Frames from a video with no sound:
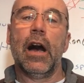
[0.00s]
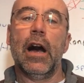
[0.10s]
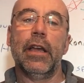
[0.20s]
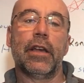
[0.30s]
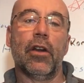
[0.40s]

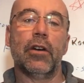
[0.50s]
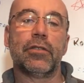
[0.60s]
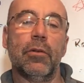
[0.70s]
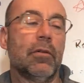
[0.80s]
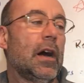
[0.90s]
Uh, you can
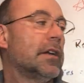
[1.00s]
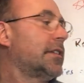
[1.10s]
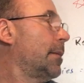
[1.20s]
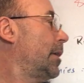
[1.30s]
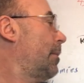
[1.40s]
also uh,
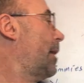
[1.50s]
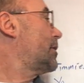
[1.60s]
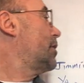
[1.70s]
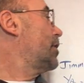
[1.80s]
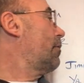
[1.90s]
send me a
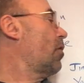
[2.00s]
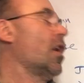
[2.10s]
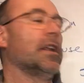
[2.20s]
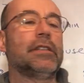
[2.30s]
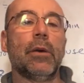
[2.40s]
message at
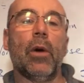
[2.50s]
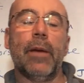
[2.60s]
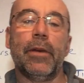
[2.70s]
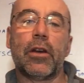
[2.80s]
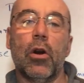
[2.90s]
ron at
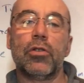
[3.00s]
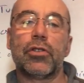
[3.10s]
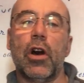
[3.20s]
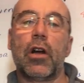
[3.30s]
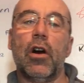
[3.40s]

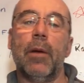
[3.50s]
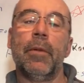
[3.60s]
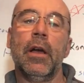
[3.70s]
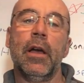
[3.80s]
dybcoach.com.